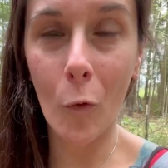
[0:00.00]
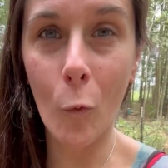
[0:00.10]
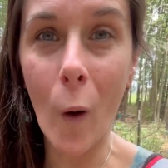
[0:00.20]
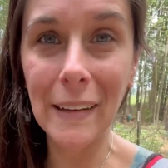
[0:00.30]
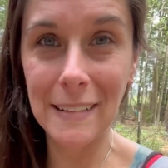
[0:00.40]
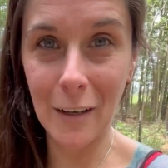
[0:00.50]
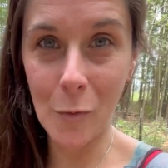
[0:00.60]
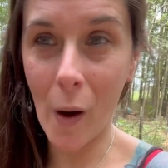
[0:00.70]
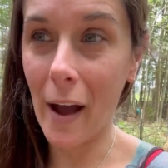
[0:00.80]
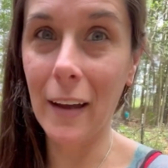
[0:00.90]
once in a
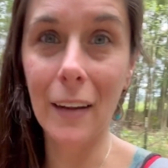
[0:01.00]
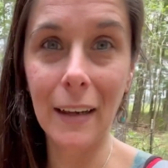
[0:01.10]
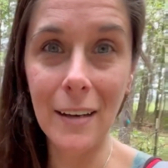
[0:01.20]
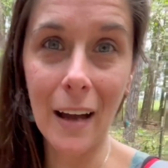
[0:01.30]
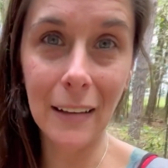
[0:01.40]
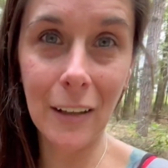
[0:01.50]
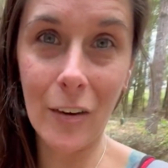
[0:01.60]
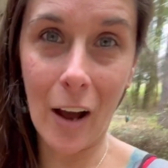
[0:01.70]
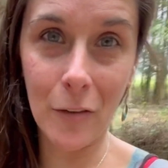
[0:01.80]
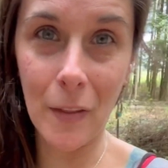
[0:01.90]
while and not leave
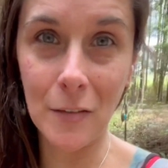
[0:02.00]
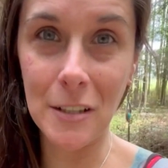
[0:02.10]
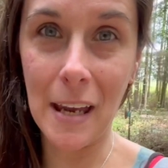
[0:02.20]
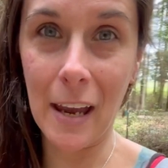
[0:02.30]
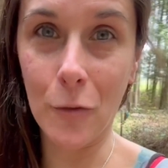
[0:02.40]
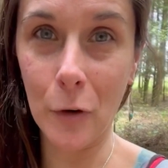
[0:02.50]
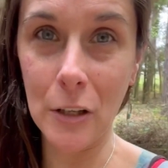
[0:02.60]
it out for them to take free